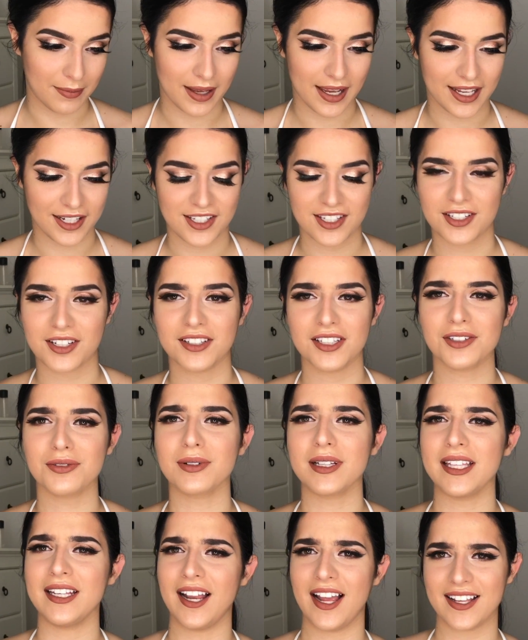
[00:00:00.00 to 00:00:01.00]
It's just got this
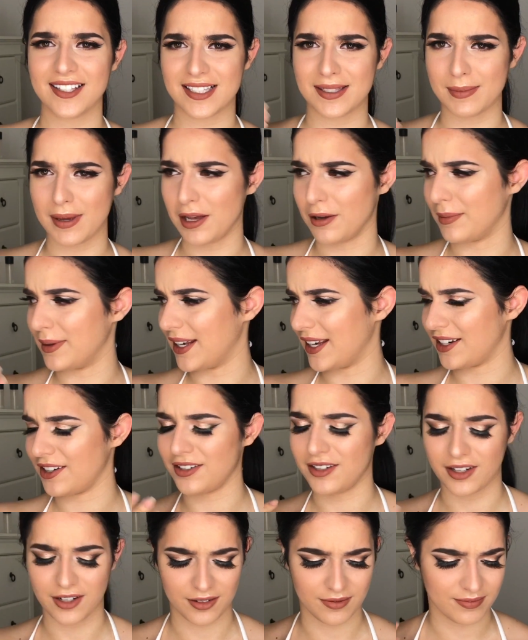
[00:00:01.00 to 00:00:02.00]
really nice smell, but I
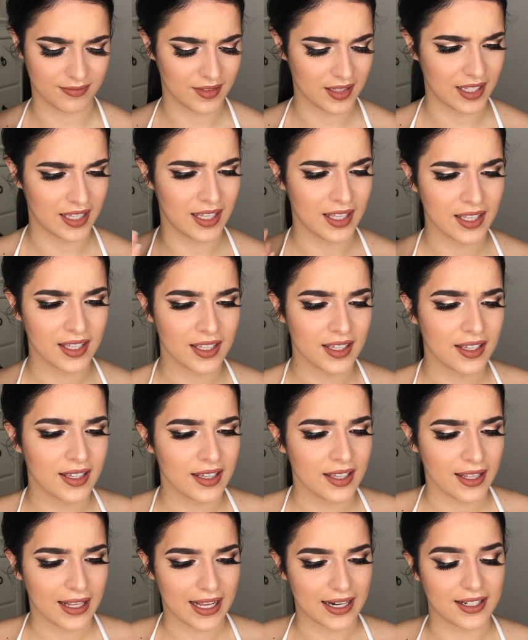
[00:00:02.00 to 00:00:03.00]
don't know
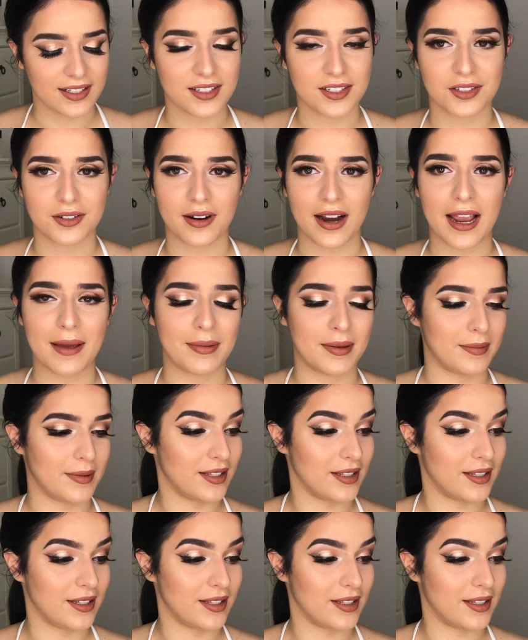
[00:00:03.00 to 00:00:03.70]
how to describe it.